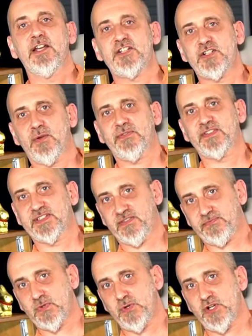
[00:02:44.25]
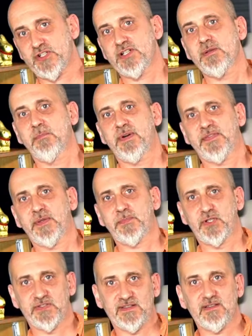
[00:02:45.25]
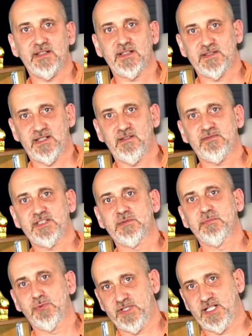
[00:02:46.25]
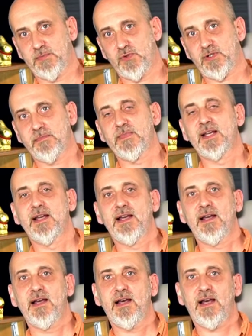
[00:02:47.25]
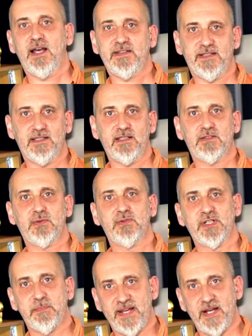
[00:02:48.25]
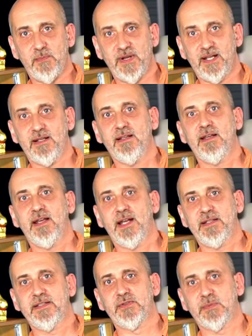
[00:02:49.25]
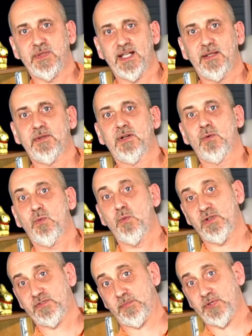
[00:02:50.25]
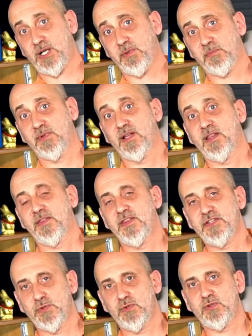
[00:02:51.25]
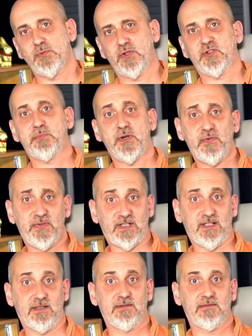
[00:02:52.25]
It showed the software version, but the processor itself didn't boot anymore. I sent it to a repairman and he replied, "What's your problem? The unit works perfectly."